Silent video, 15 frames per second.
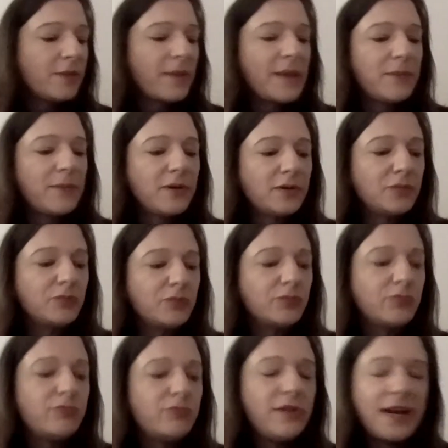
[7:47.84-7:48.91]
people
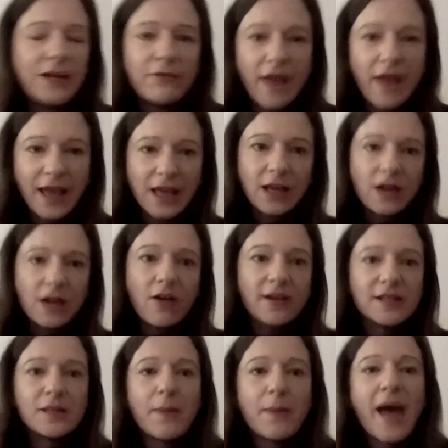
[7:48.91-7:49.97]
really recognise
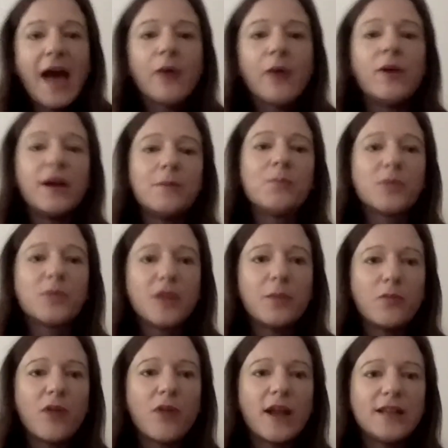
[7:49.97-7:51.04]
the power that
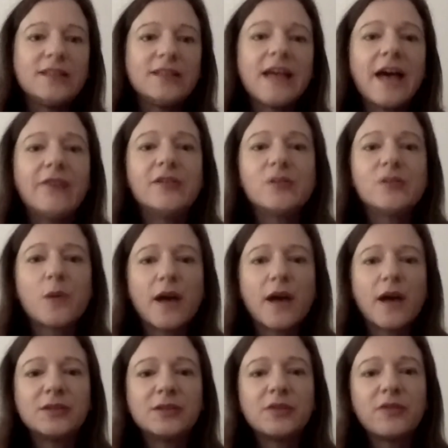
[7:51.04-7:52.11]
brands have as well
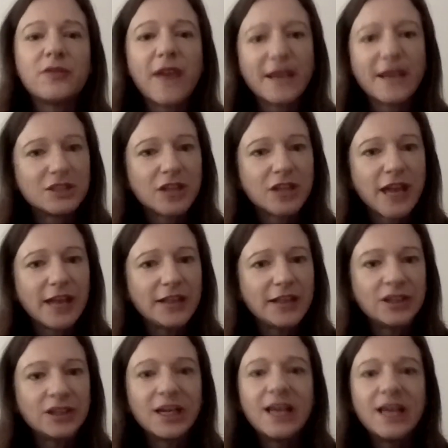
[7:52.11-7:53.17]
to affect
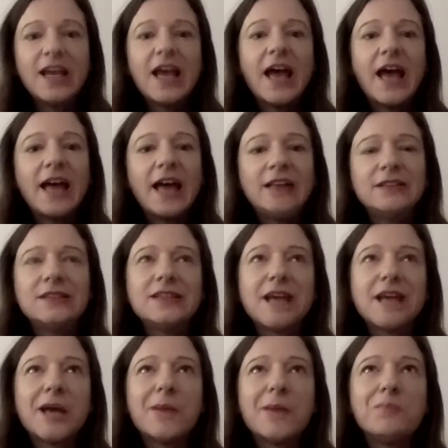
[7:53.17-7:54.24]
change, and
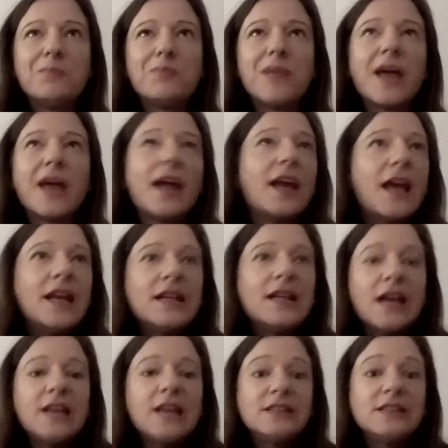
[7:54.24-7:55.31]

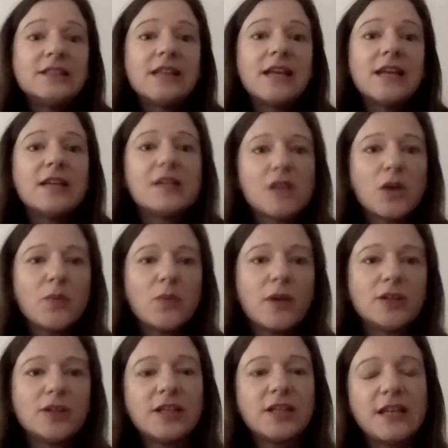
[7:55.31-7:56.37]
are just seeing so
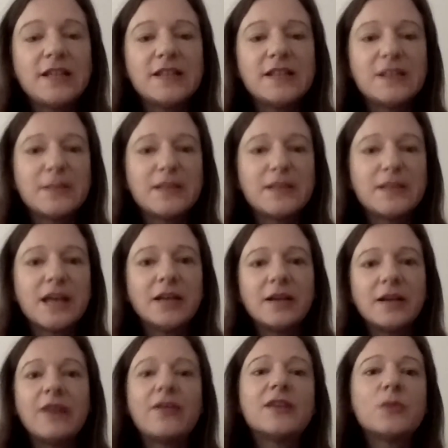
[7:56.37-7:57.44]
much that needs to be done.
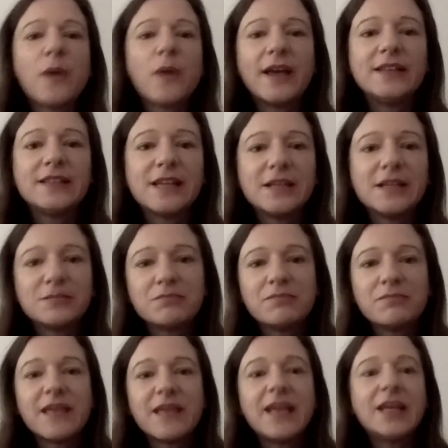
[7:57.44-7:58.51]
If there's ways that
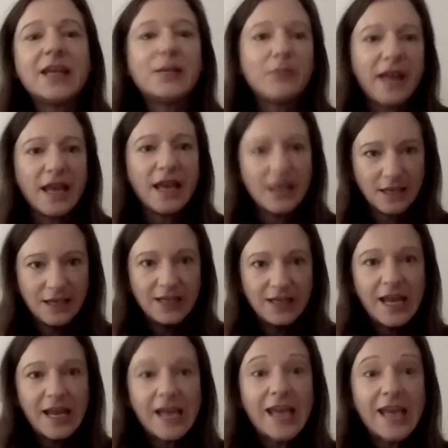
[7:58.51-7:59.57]
they can be
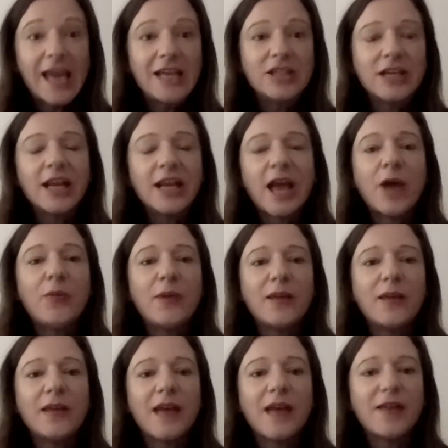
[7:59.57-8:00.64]
engaging and helping
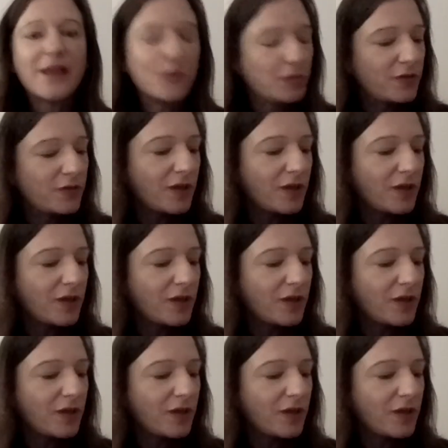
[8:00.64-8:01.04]
that, then all for the